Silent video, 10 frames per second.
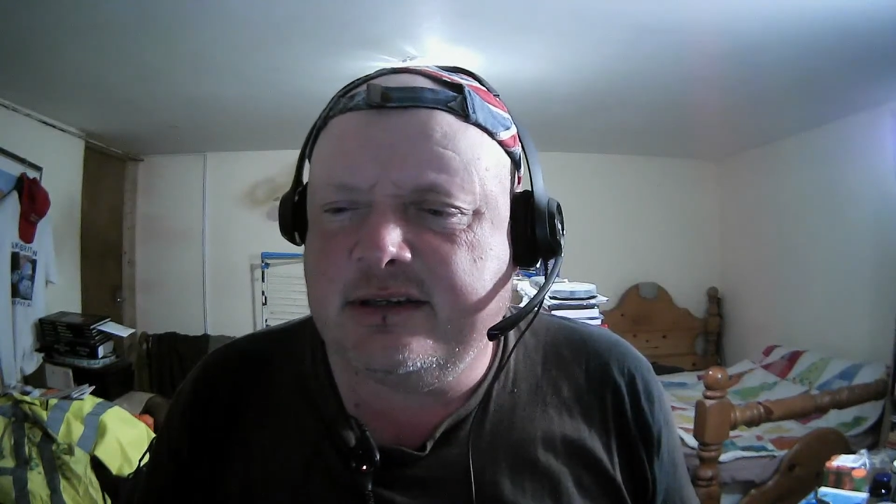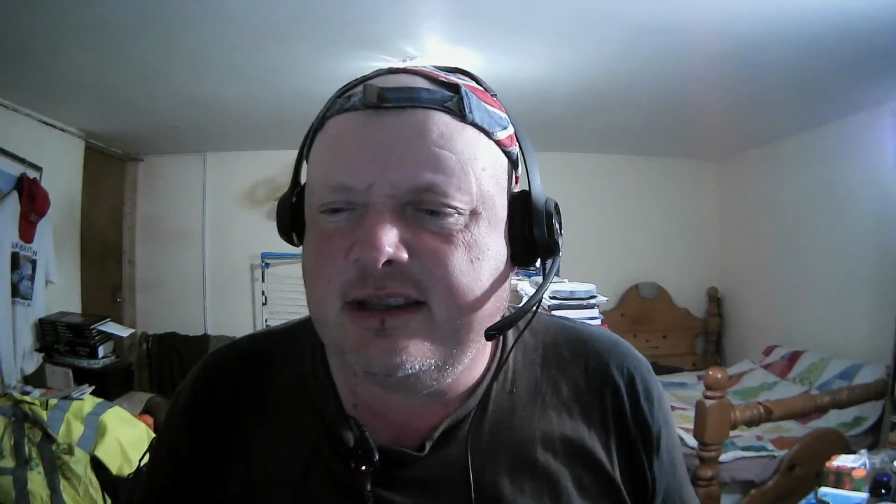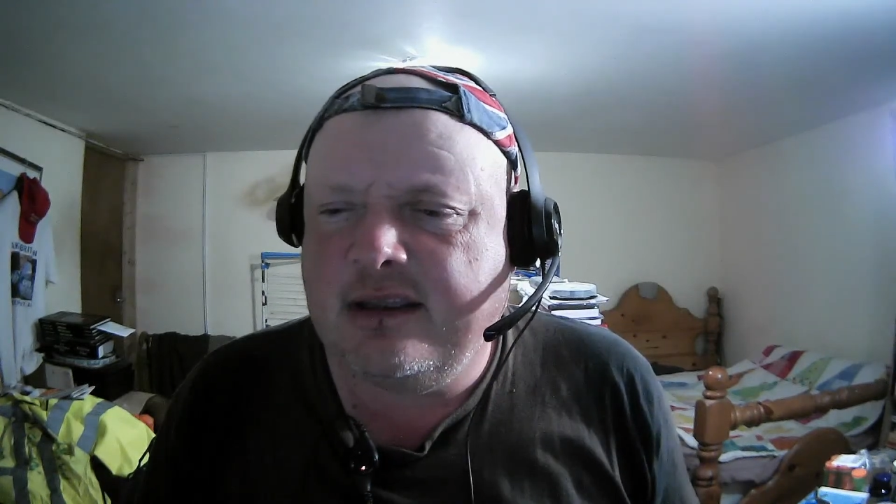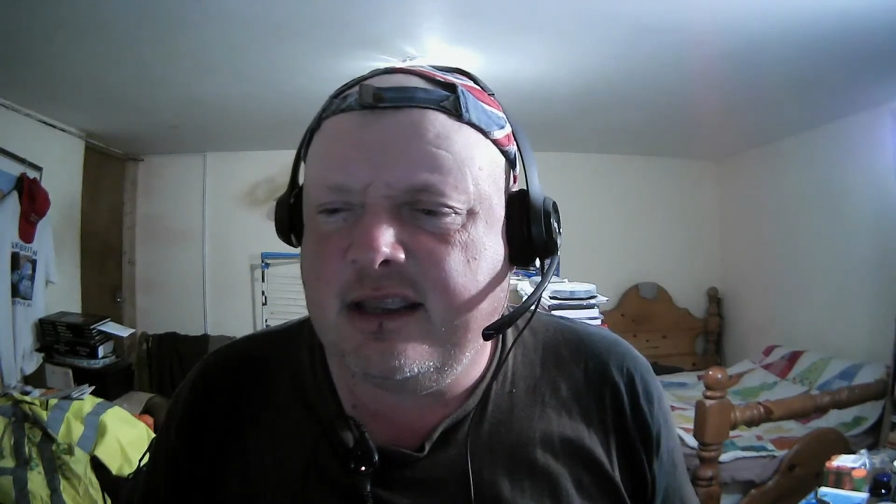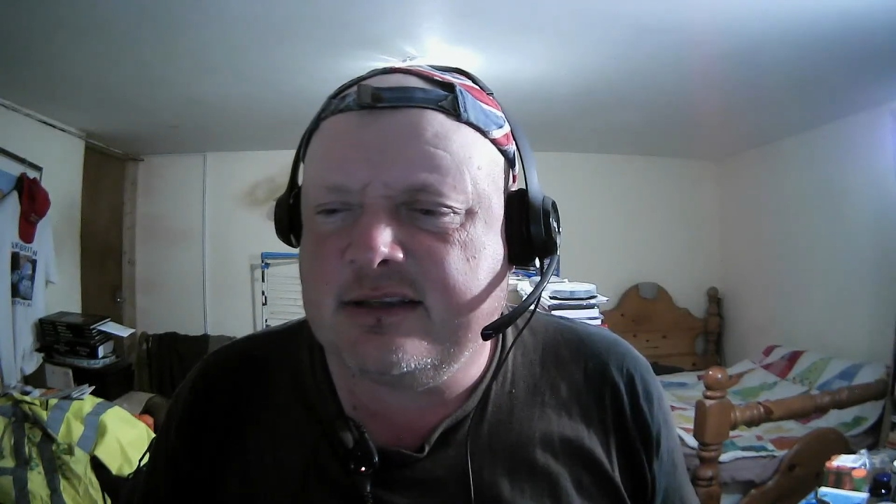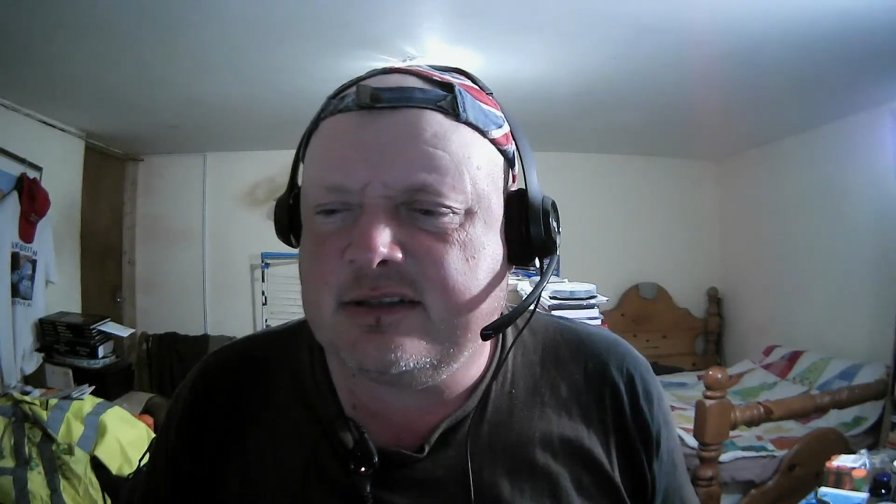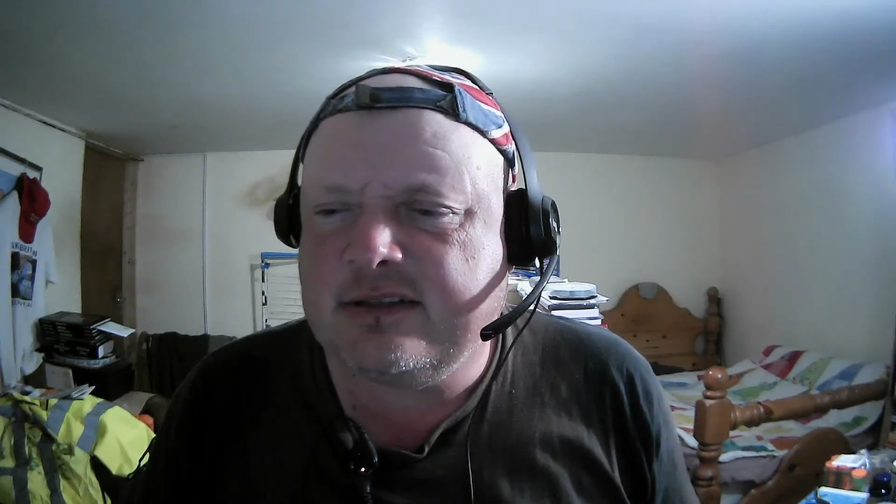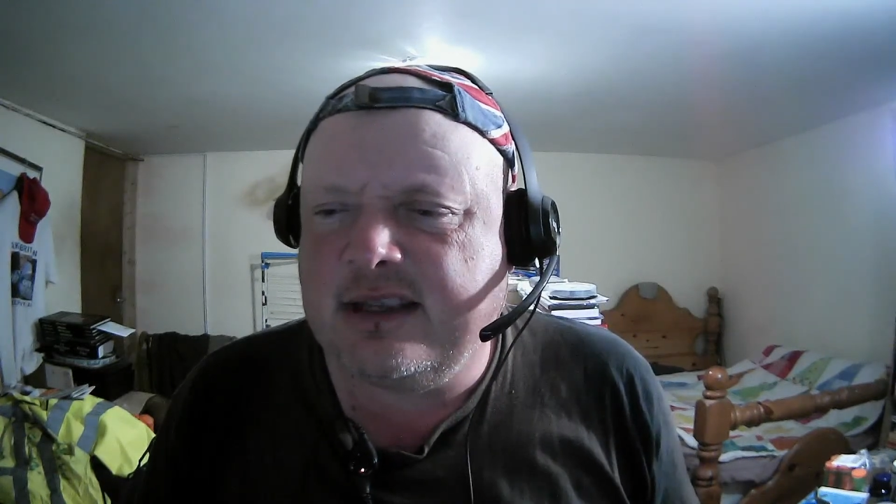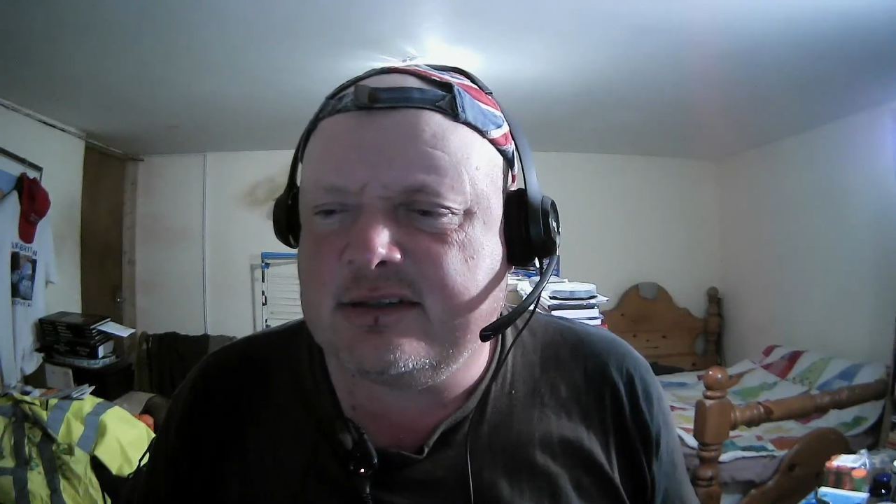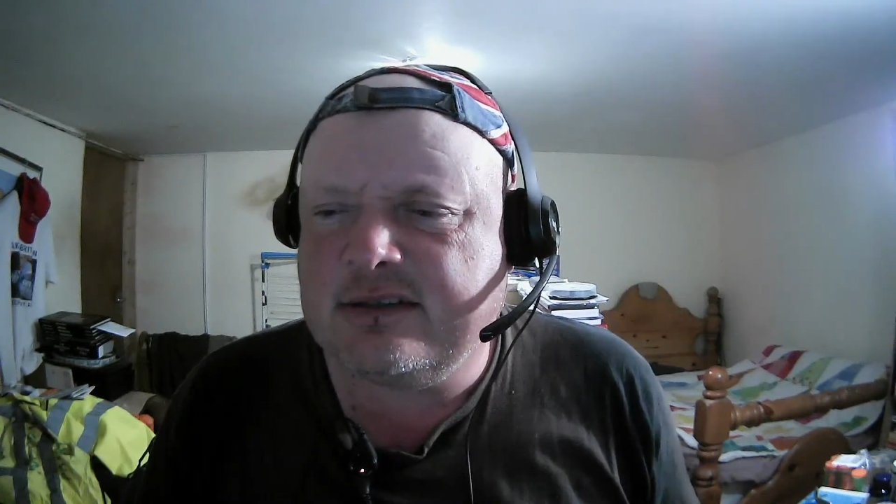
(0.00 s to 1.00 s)
a
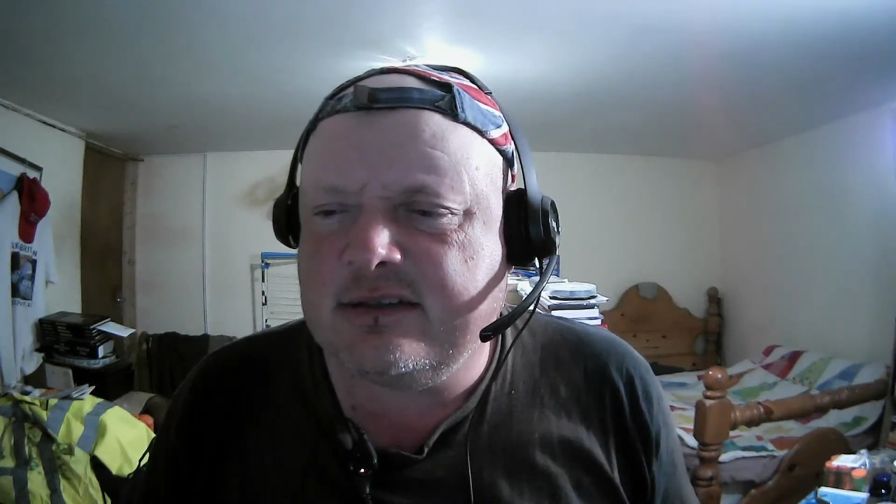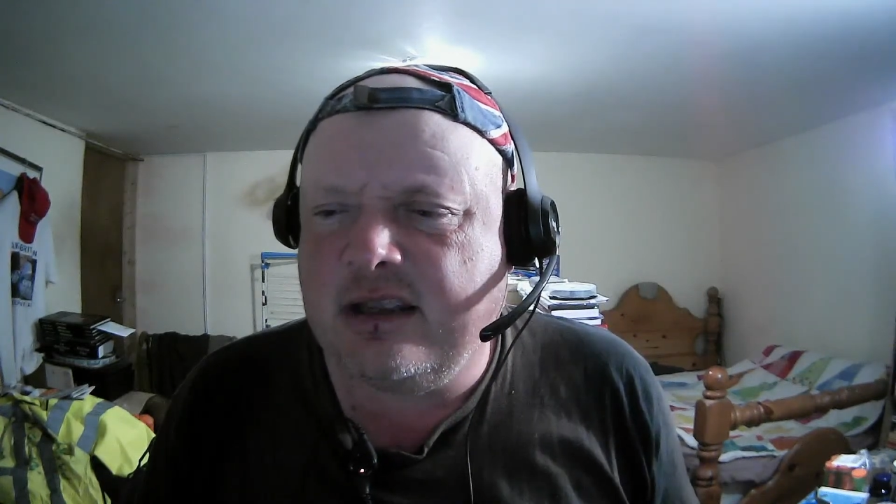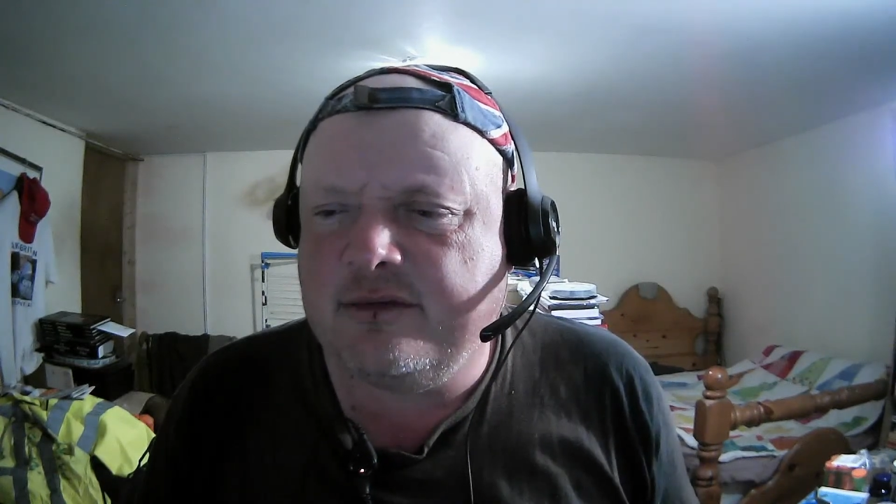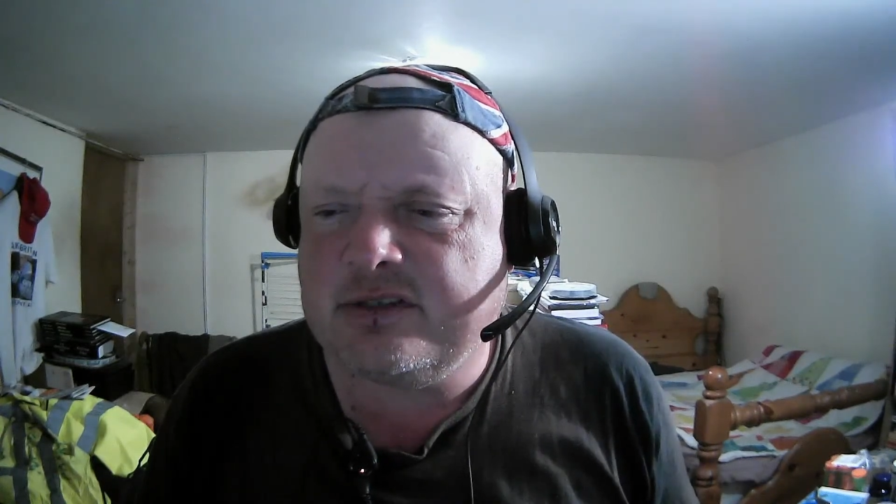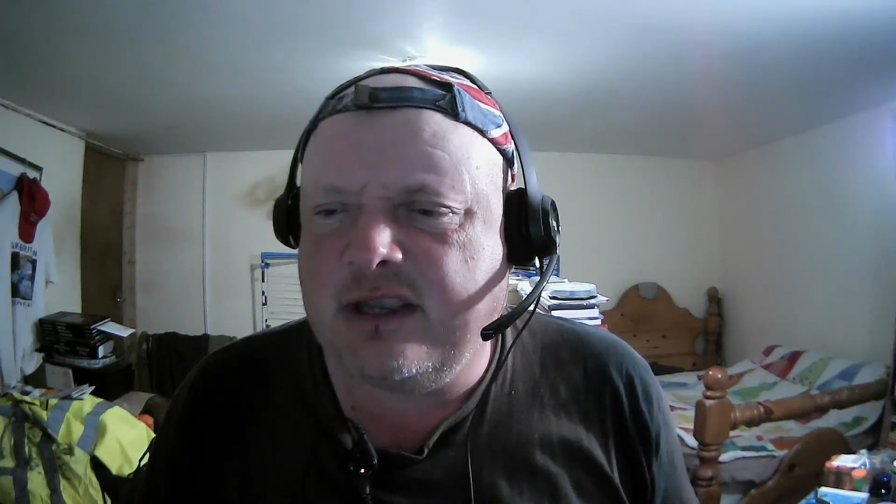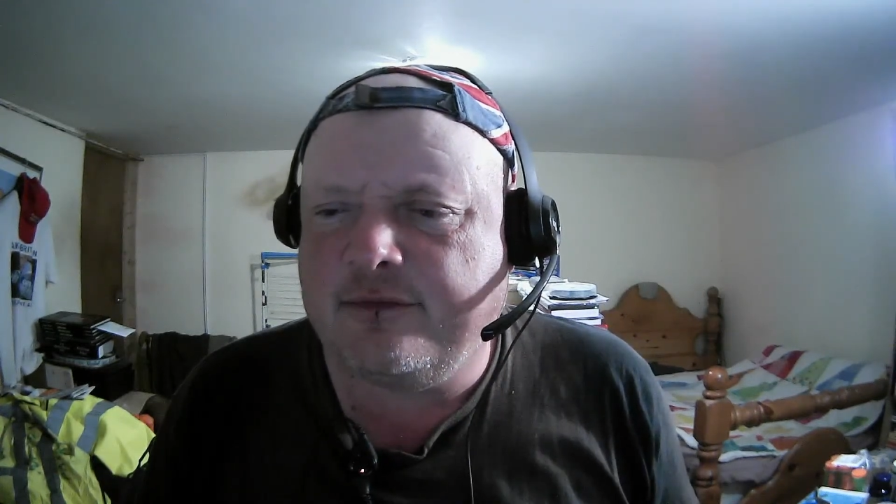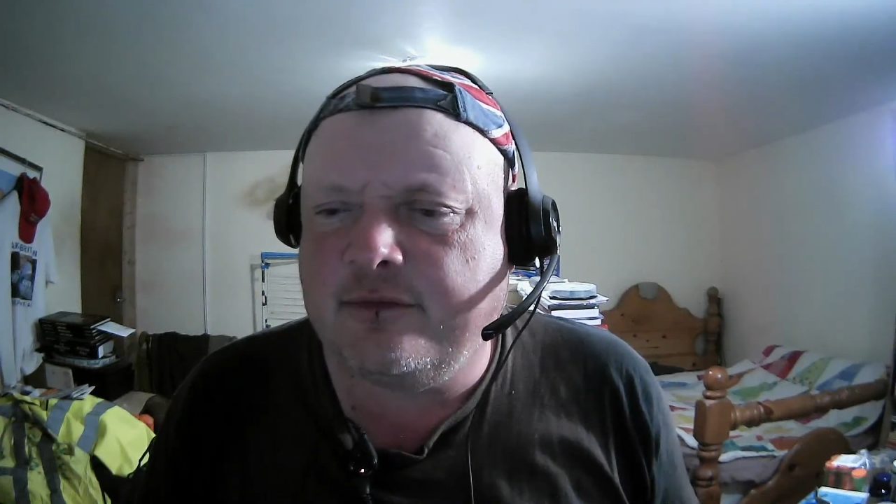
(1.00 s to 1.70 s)
sex slave escaped